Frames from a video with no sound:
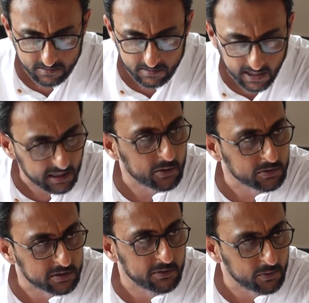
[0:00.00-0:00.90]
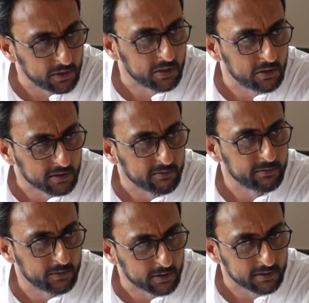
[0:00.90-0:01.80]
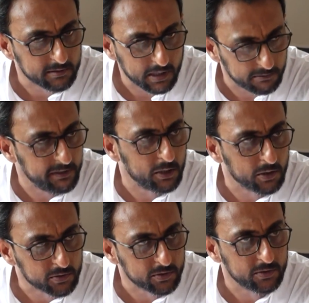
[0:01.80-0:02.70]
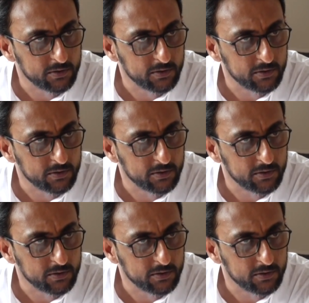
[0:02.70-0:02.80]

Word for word: Natak going on for a week or so.